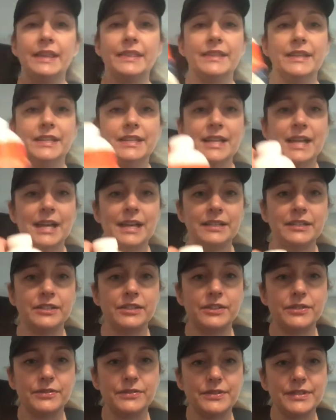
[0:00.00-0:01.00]
Then I
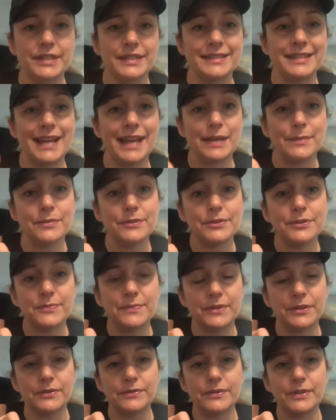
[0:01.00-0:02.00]
use a
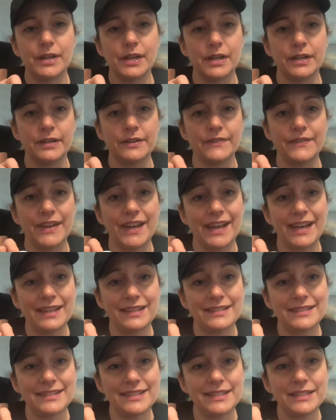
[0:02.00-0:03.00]
tablespoon of
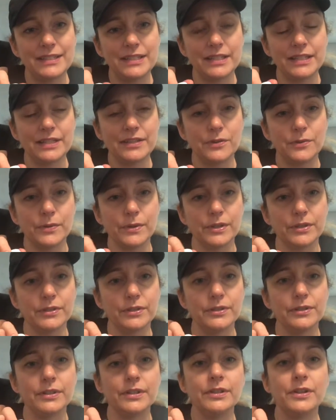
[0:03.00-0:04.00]
XCT
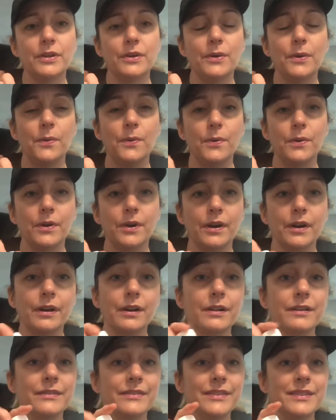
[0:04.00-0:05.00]
oil,
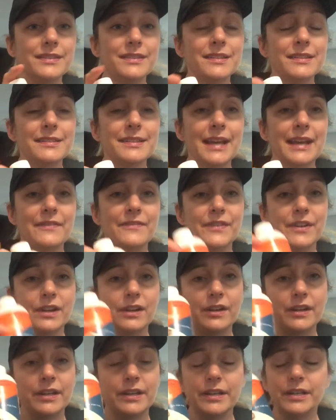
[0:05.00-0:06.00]
or this is a
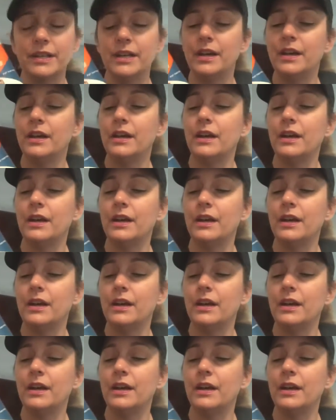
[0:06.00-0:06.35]
very